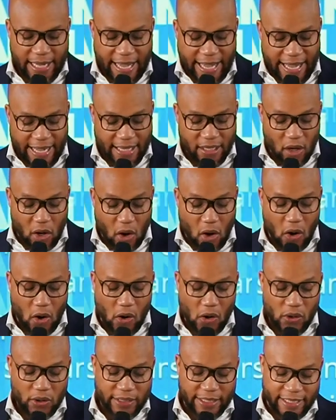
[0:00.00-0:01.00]
and
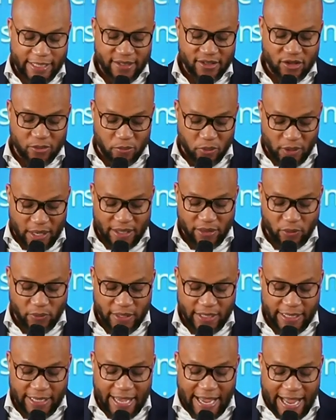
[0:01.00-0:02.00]
all his
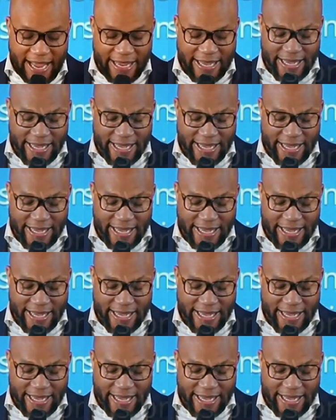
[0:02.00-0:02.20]
brethren I